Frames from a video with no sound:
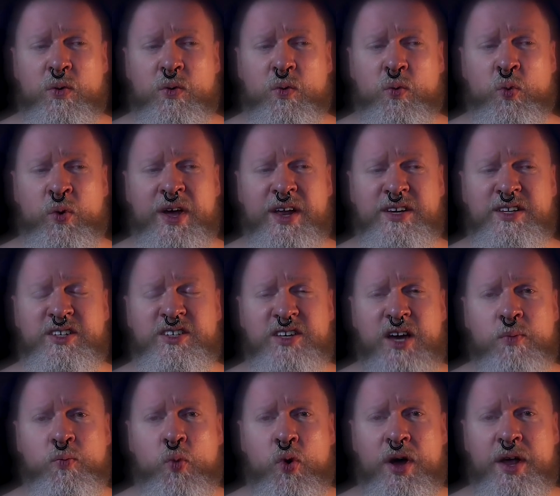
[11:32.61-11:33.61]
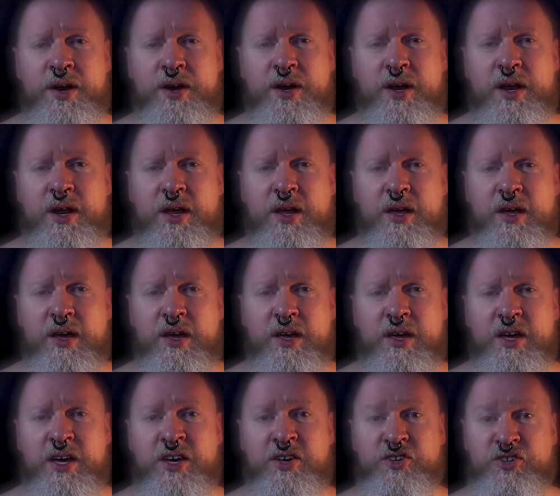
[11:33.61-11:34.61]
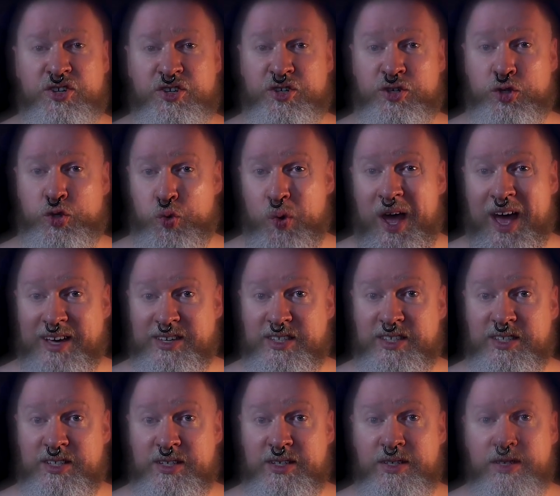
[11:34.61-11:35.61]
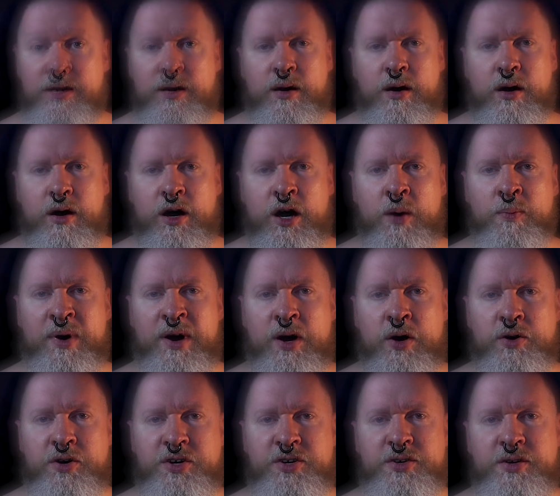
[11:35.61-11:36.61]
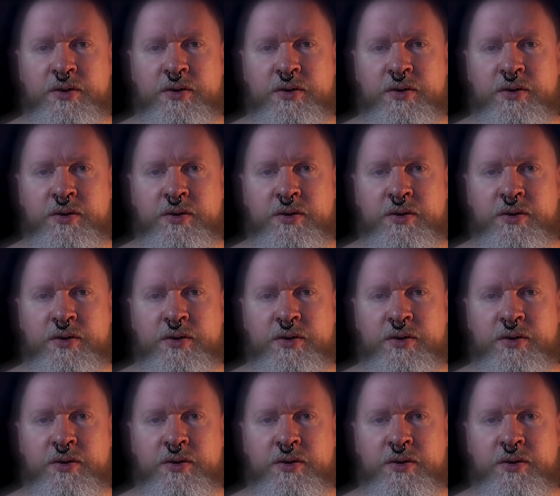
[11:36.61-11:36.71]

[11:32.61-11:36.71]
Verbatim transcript: when someone is stressed about